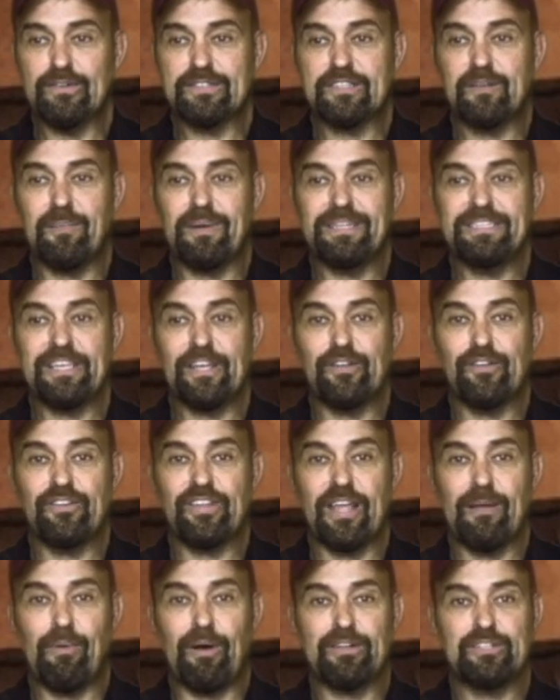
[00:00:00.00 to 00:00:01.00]
somebody's at your
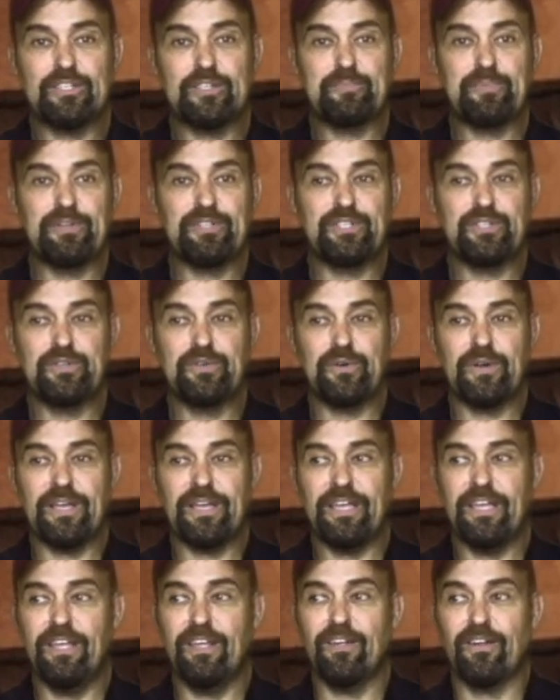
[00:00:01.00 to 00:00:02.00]
table, I'll just put you
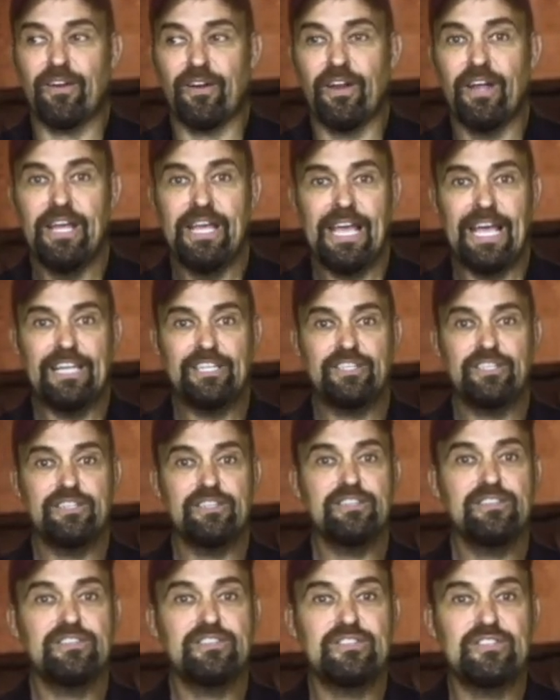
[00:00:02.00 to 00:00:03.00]
here." And she
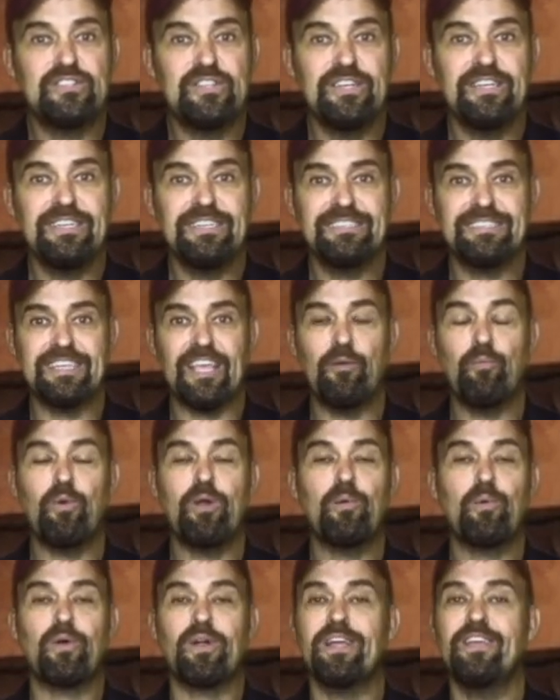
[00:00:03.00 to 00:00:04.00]
just stood us, and
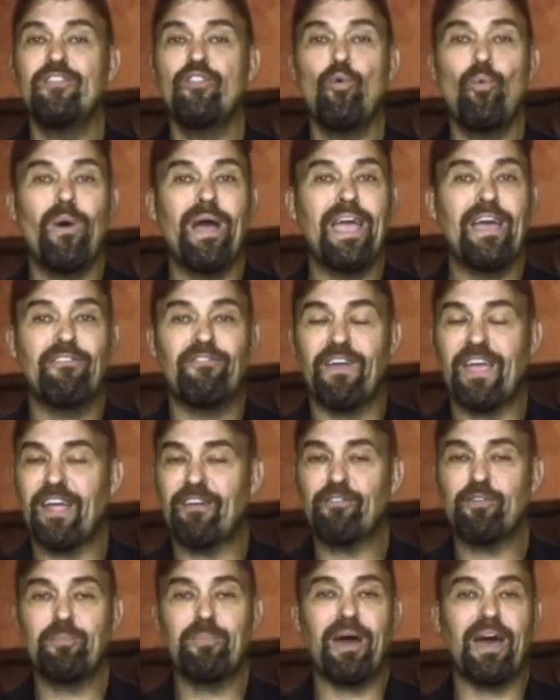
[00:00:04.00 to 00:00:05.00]
we were in the way of
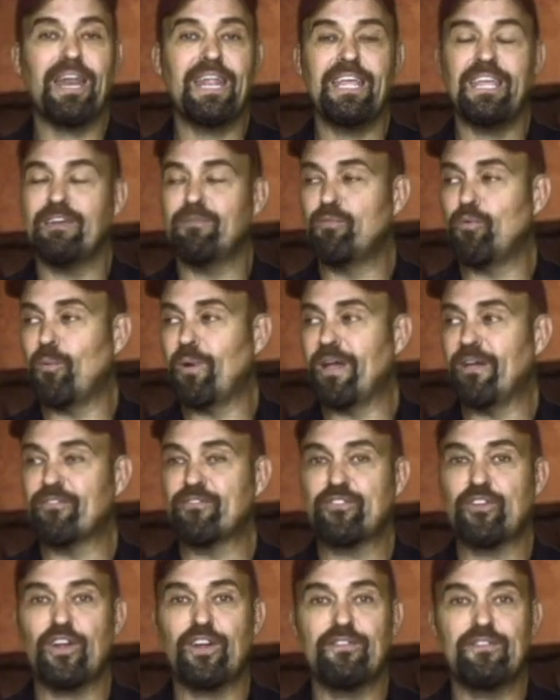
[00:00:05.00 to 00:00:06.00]
everybody, in the way of
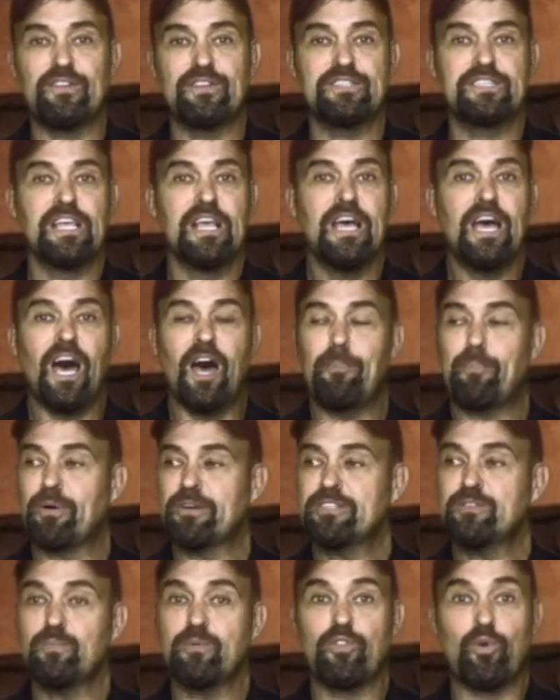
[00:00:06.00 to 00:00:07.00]
servers, a
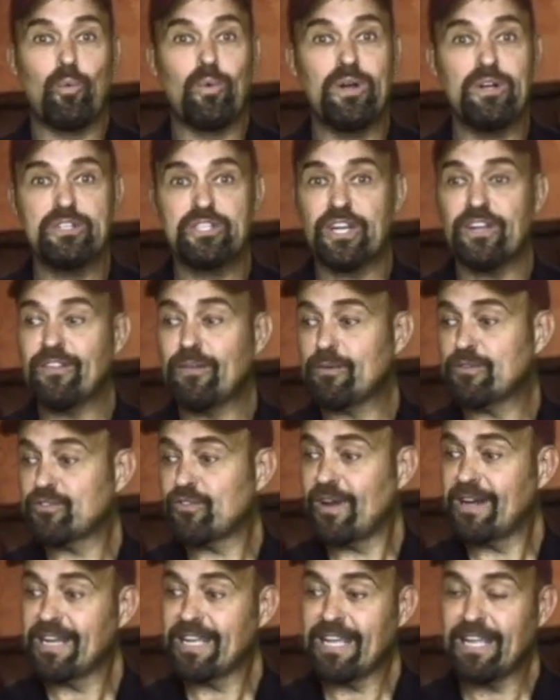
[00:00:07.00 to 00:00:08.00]
person with a wheelchair that was
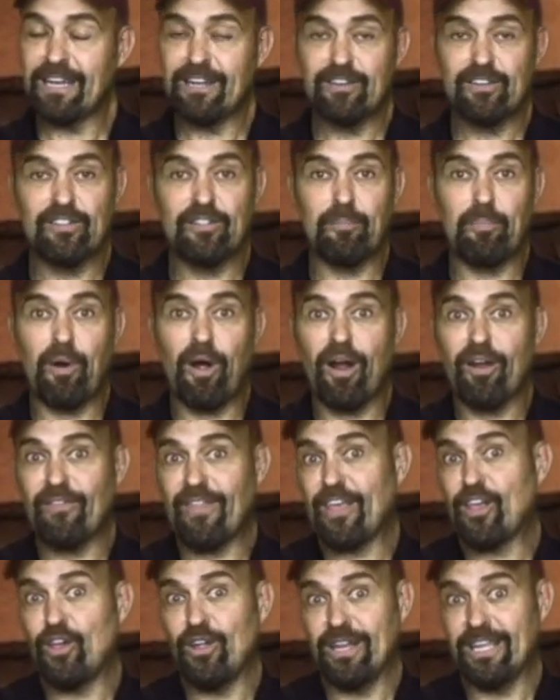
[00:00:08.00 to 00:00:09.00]
trying to get into the bar.
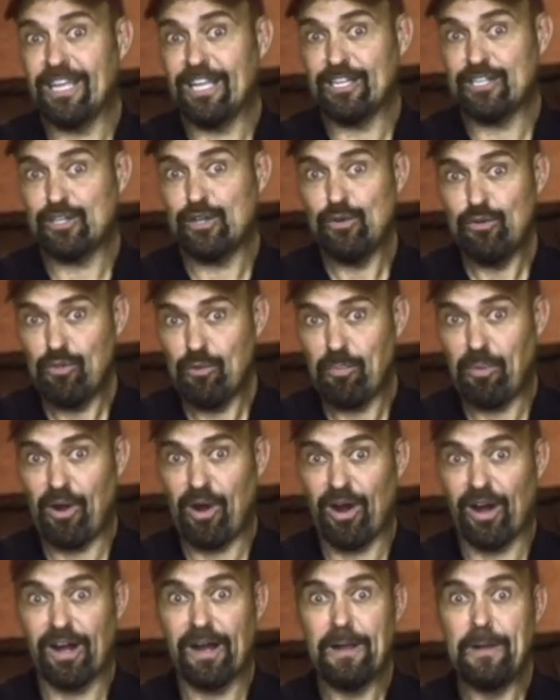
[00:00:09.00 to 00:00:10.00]
They couldn't get to the
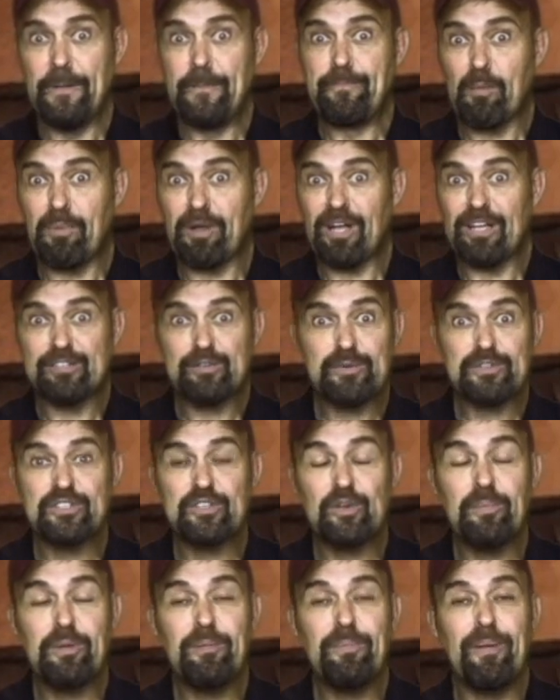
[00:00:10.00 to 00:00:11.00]
bar because there were
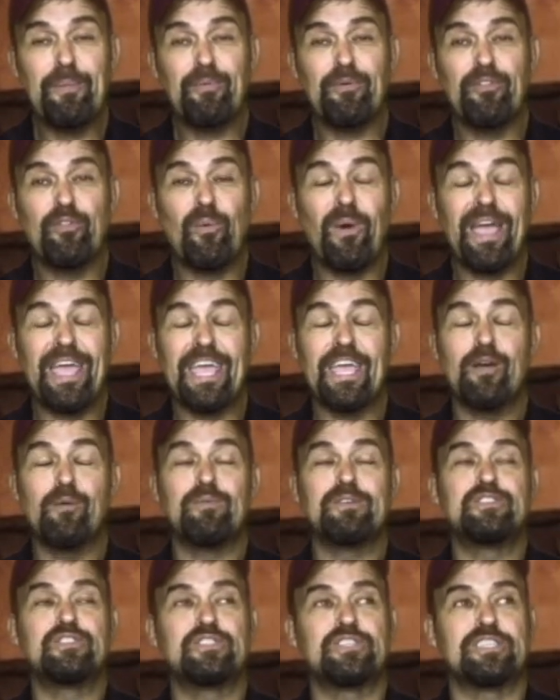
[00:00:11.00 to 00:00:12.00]
so many people in the way. It
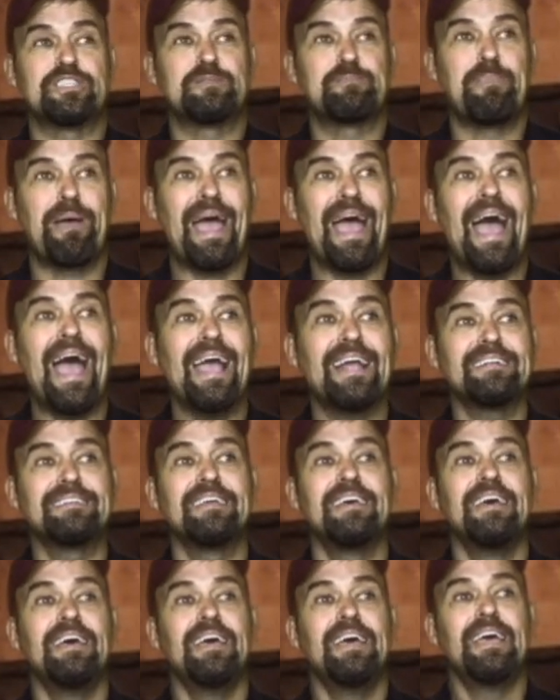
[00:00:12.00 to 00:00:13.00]
was just packed.
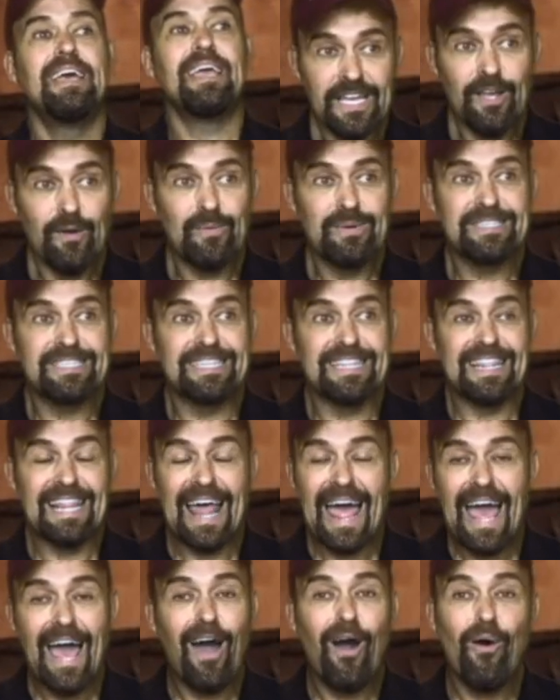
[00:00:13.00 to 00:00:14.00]
It was
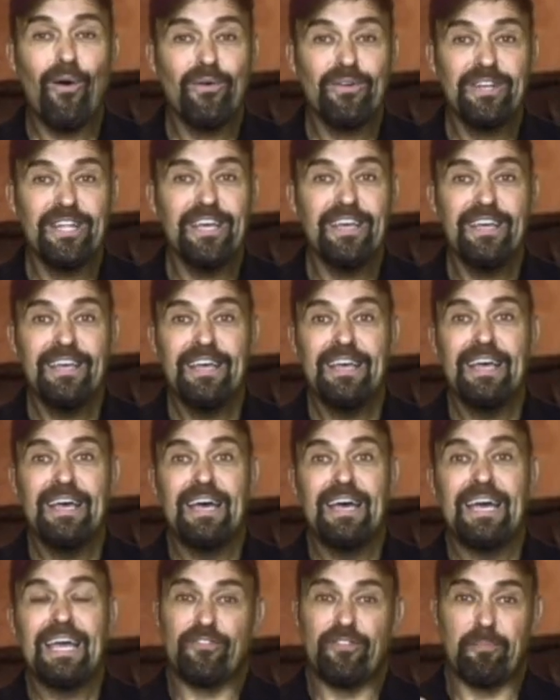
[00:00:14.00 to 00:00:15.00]
loud.
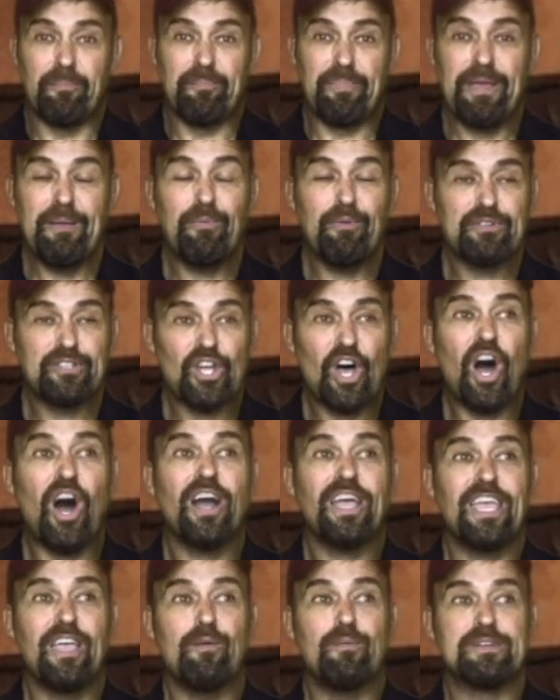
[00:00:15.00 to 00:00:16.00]
The people
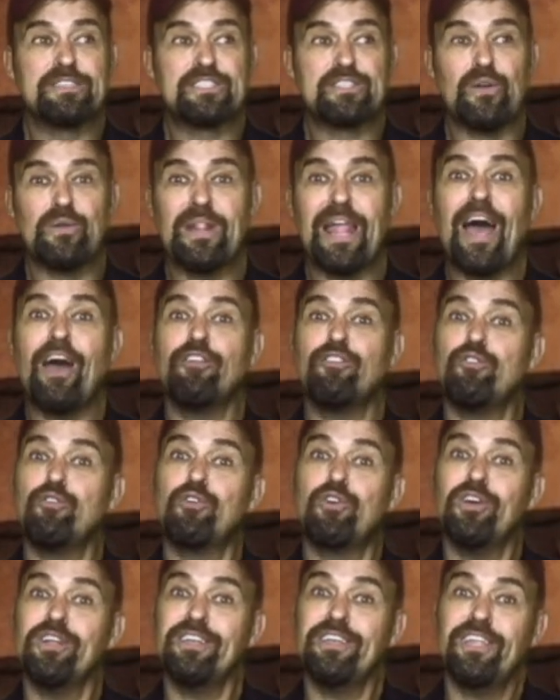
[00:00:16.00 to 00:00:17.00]
talking was so loud you
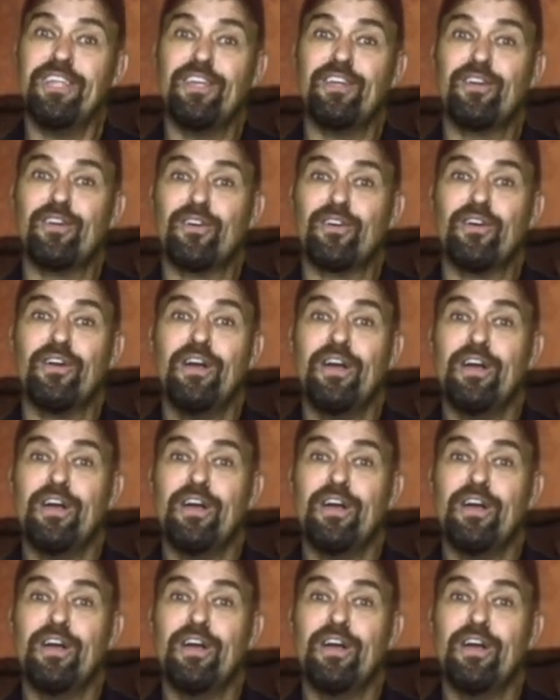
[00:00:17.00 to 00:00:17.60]
couldn't hear